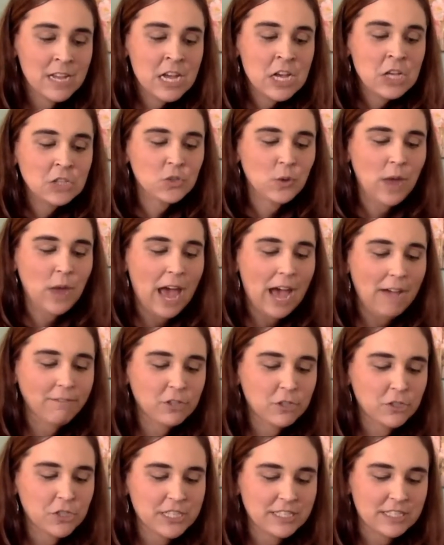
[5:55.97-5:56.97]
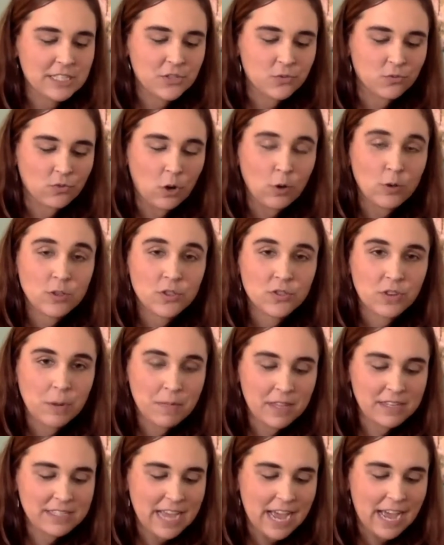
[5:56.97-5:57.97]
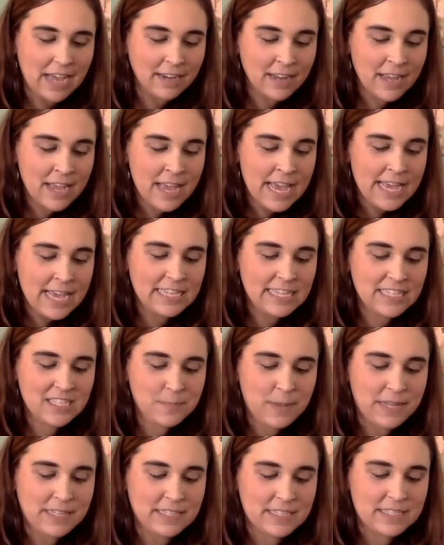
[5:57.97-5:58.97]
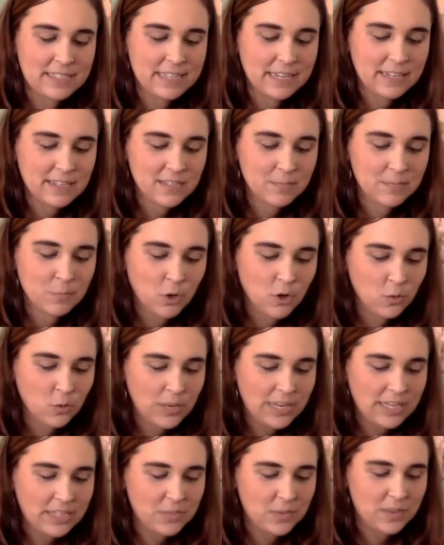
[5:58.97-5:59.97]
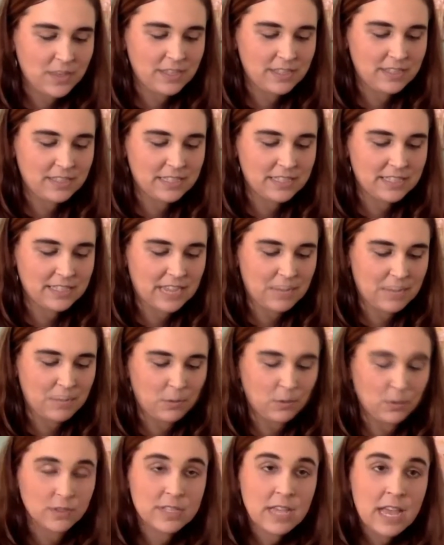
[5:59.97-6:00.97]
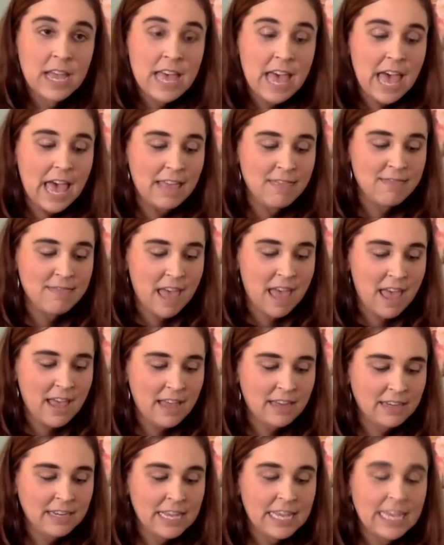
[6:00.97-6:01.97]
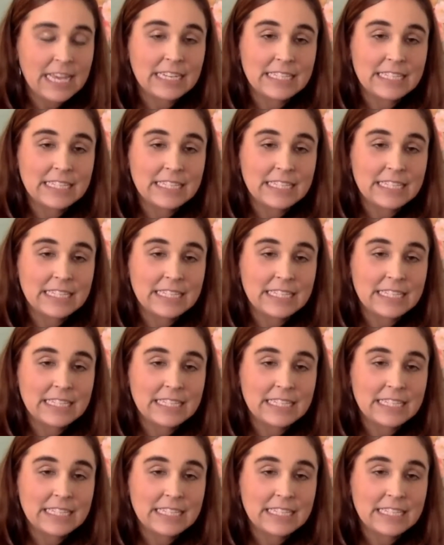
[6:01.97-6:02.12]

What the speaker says: So after Jesus rose from the dead, he spent six more weeks with his disciples, and then he